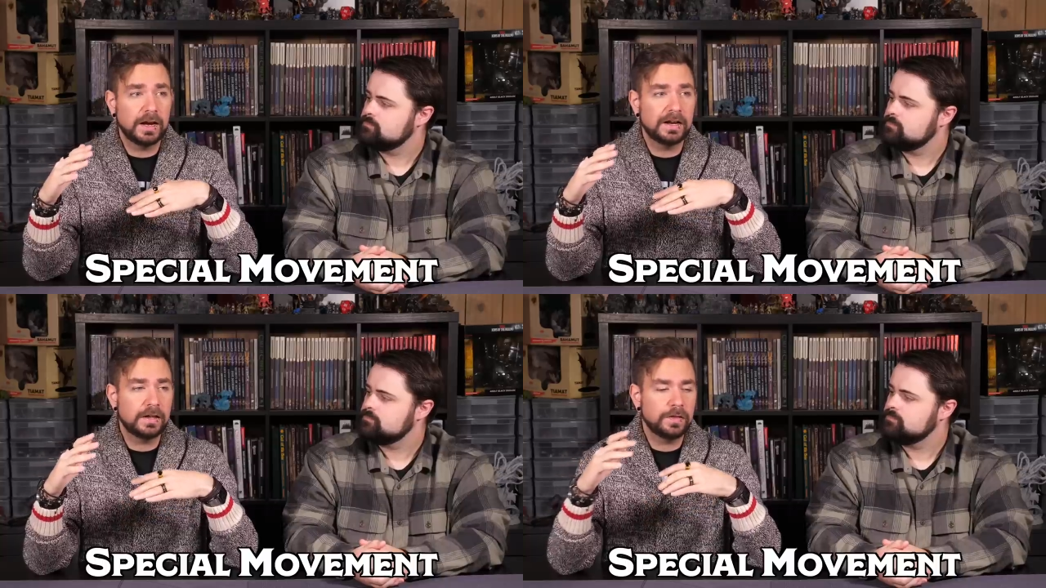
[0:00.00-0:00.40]

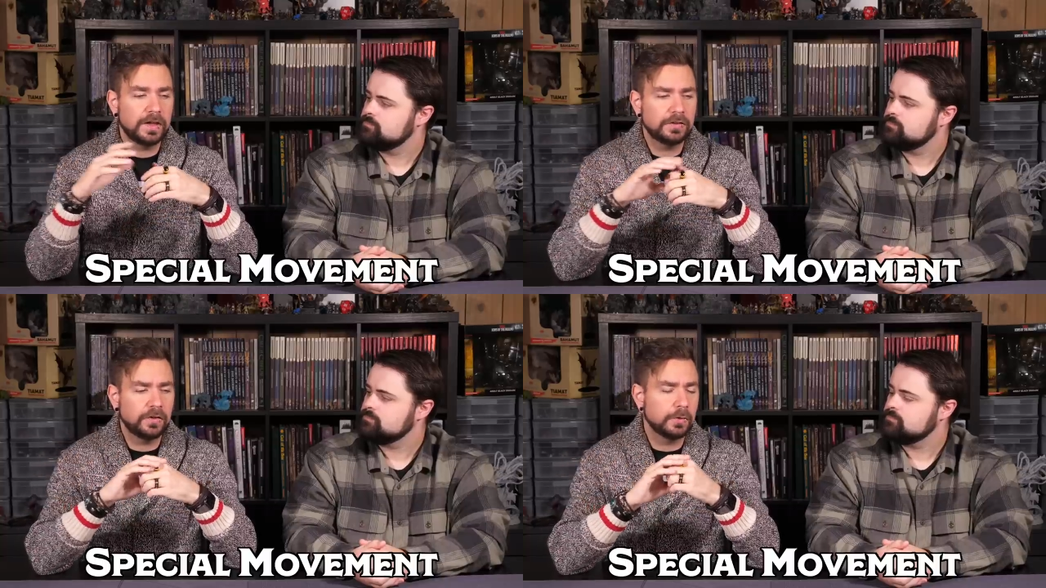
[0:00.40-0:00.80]
Speaker 1: and I
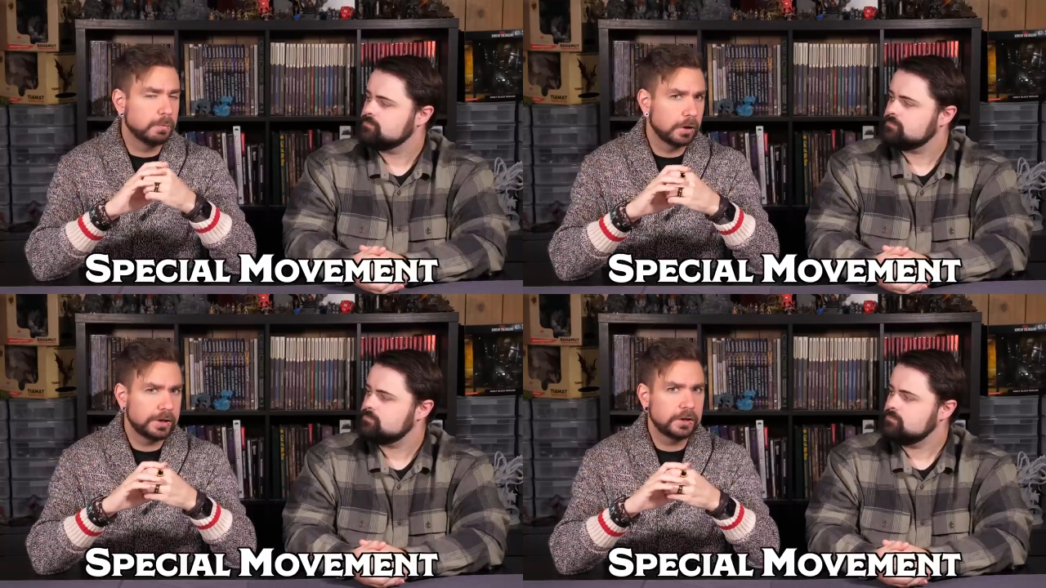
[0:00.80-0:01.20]
think that the
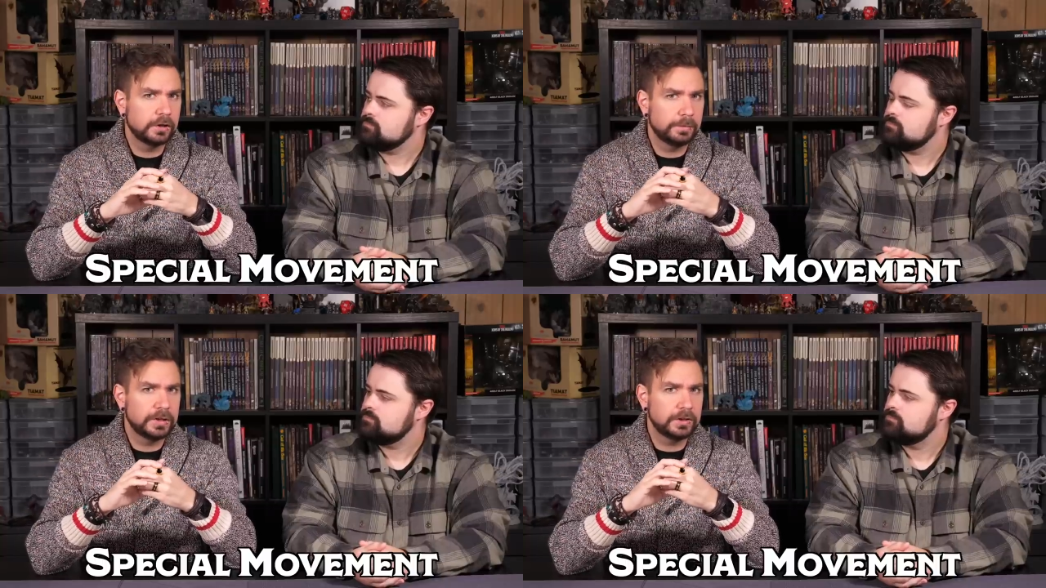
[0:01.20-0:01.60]
wording could
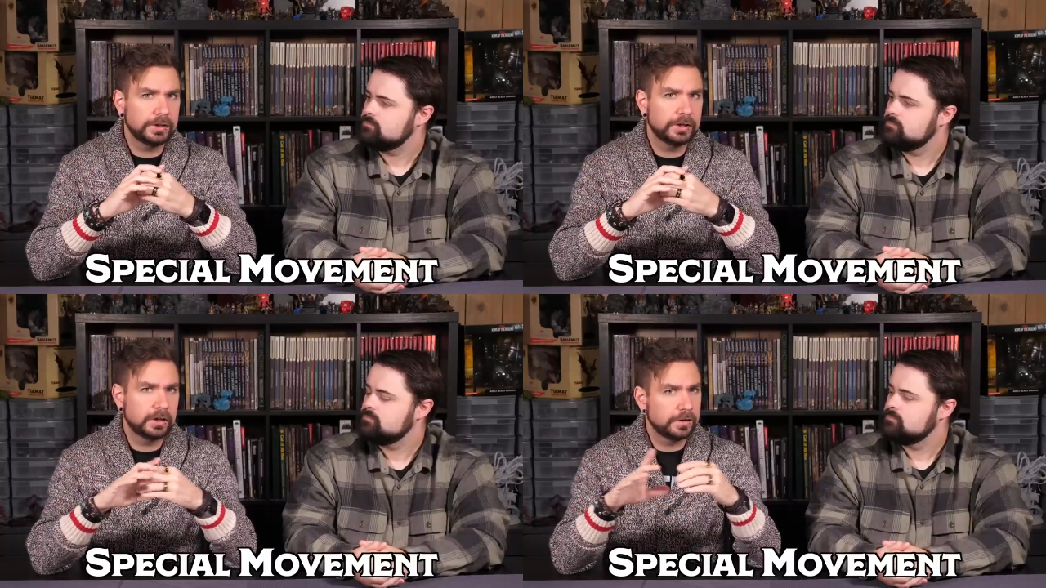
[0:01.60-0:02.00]
have been
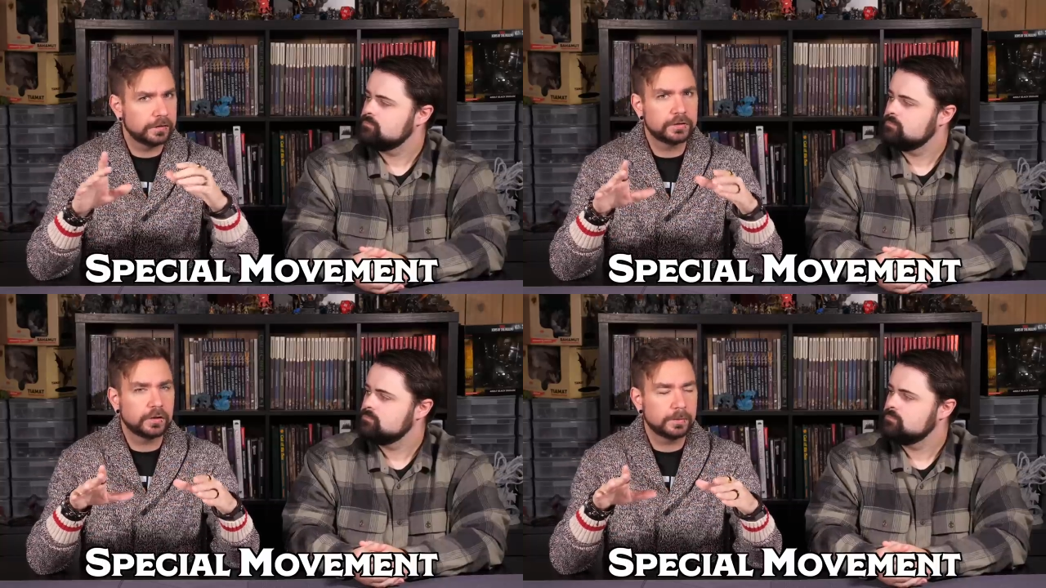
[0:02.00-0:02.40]
clearer because
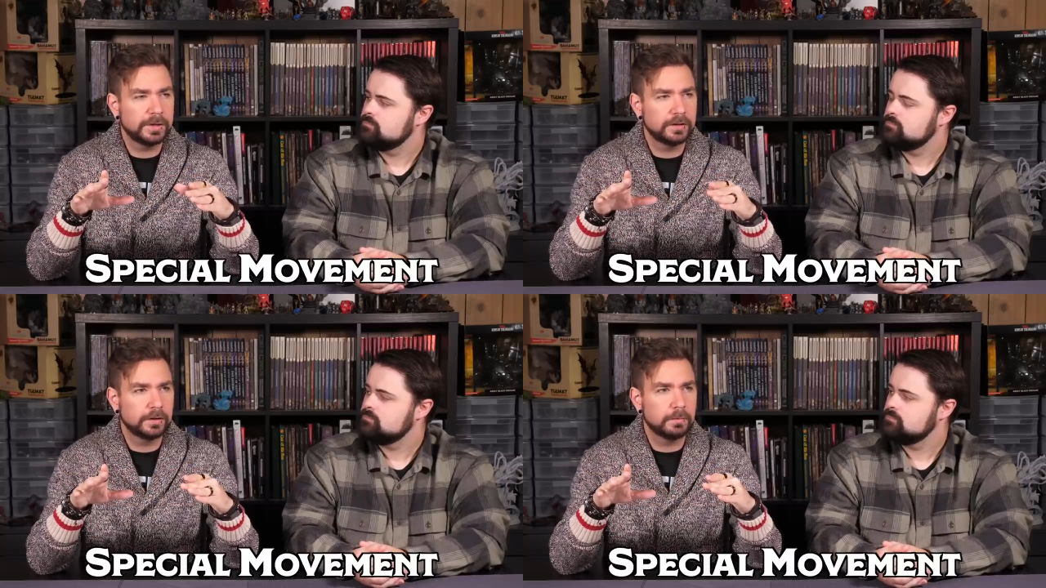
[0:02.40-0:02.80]
it took me a
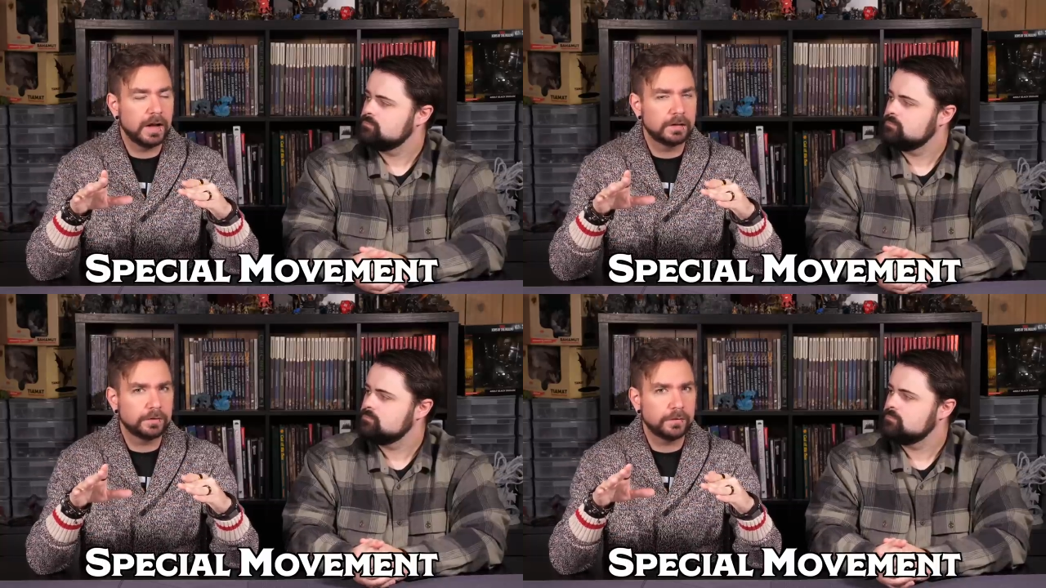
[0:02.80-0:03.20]
little
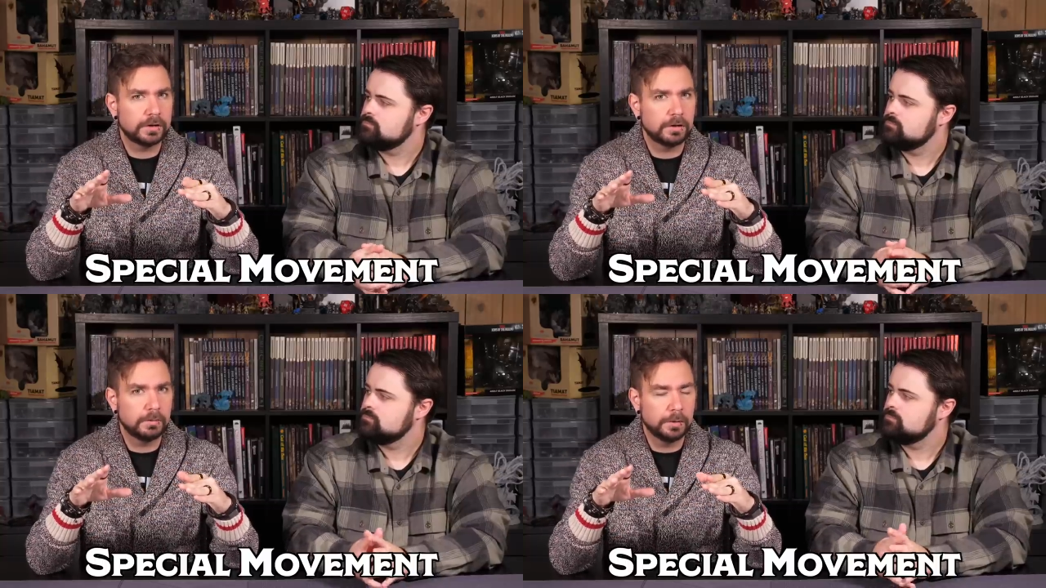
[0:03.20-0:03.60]
while to
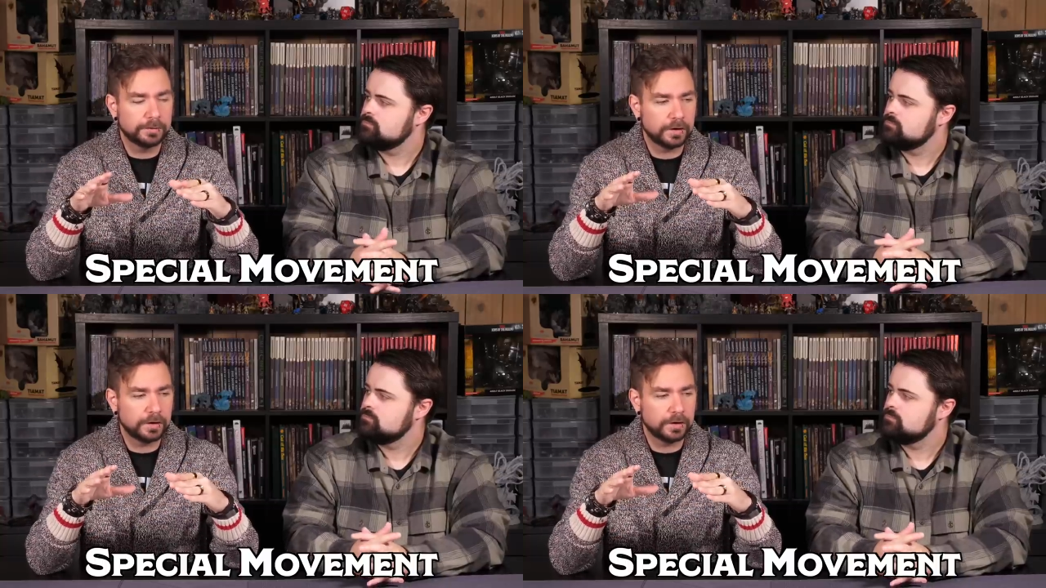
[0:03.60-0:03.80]
figure out what was